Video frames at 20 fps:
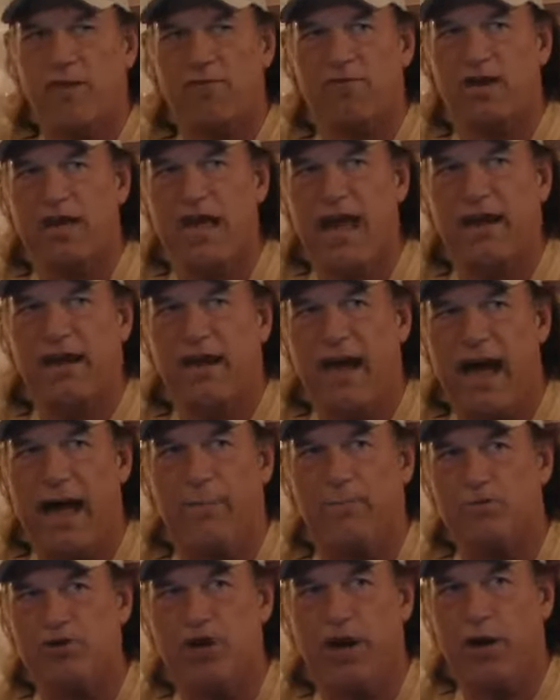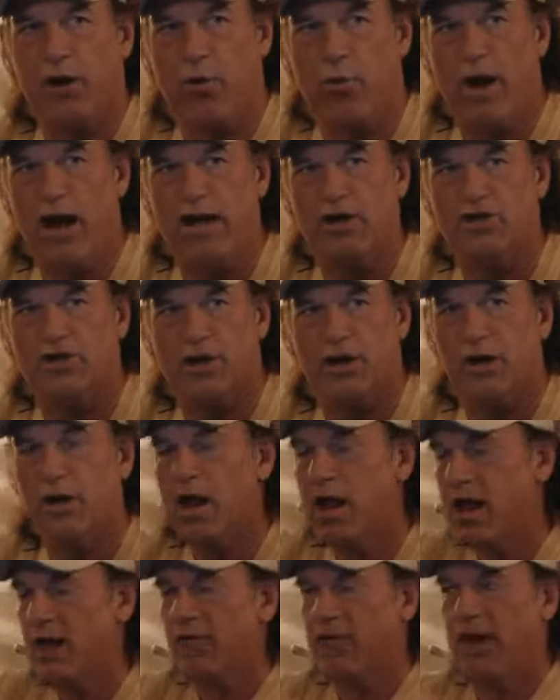Vietnam
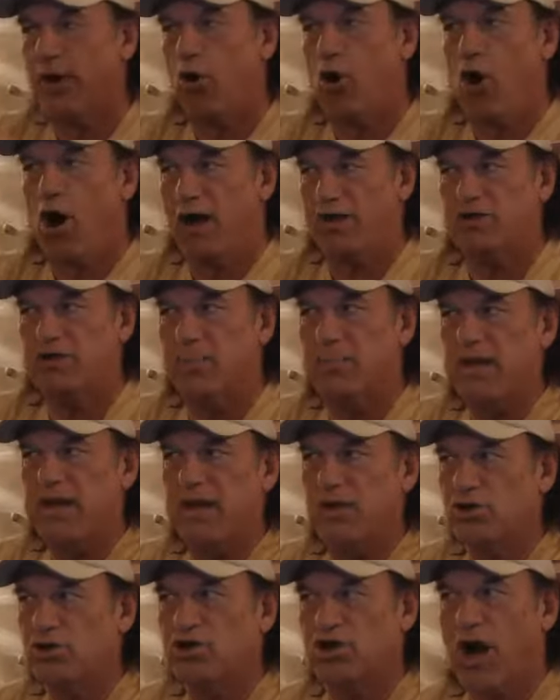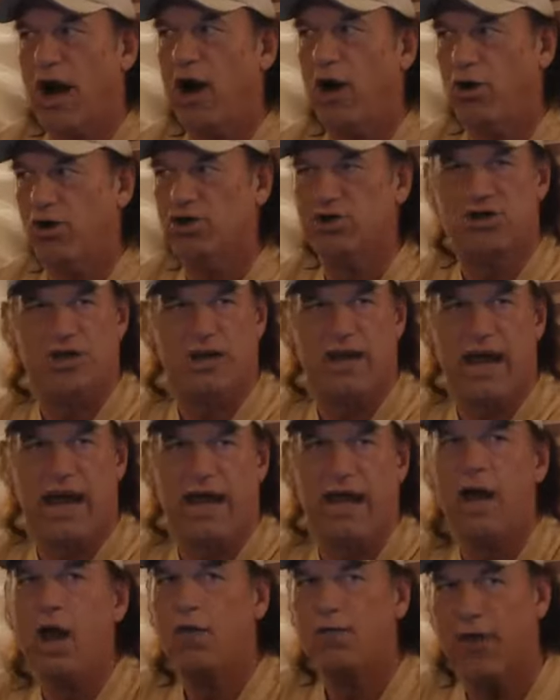generation that ought to be in charge
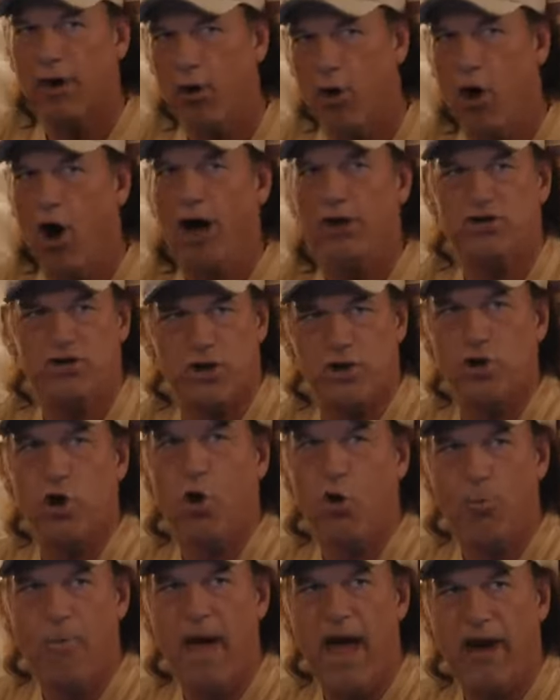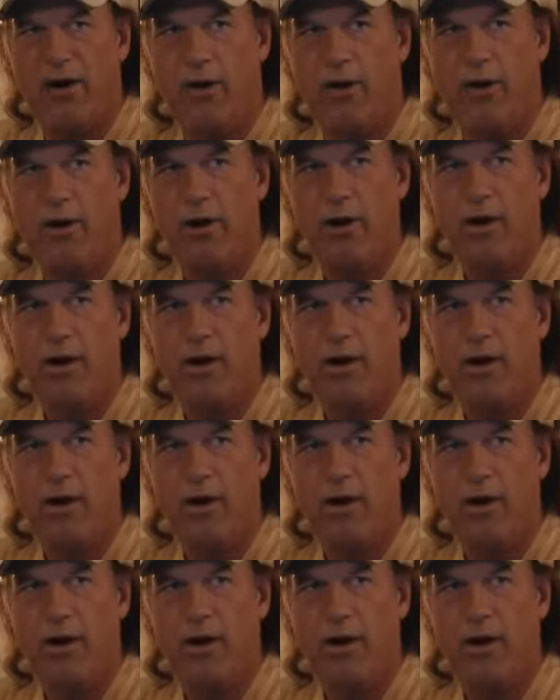today, that ought to know better?